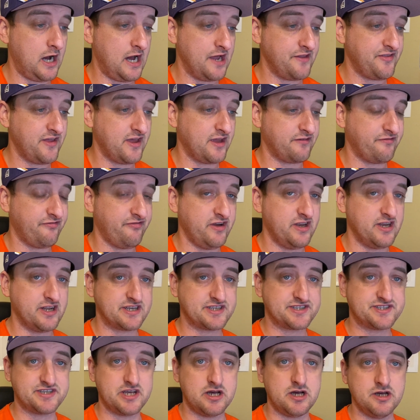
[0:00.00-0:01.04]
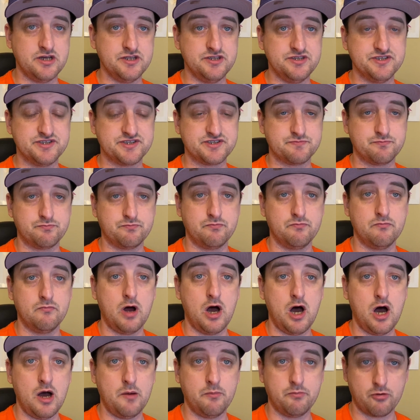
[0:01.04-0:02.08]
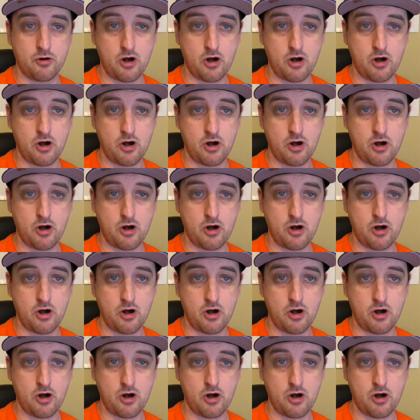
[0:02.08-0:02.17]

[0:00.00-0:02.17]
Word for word: I think Phoenix Suns uh,